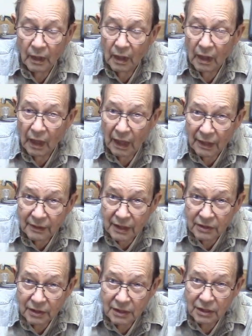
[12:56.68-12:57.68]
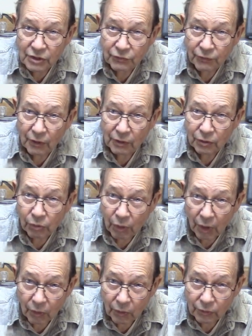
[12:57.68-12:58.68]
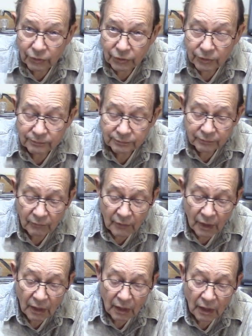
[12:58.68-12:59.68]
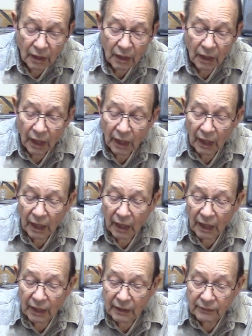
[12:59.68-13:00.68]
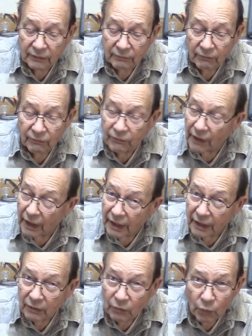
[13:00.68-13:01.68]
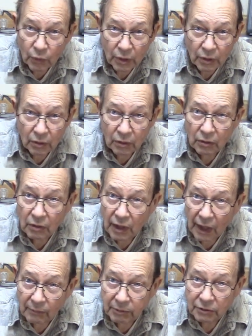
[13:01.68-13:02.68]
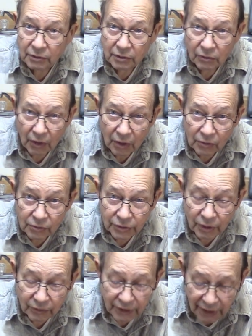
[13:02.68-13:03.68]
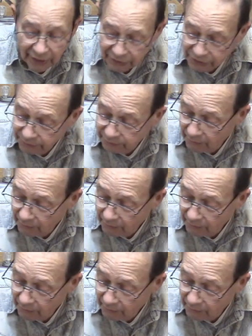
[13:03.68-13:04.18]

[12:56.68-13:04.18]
And this is for crows. And they will gobble to crows on occasion.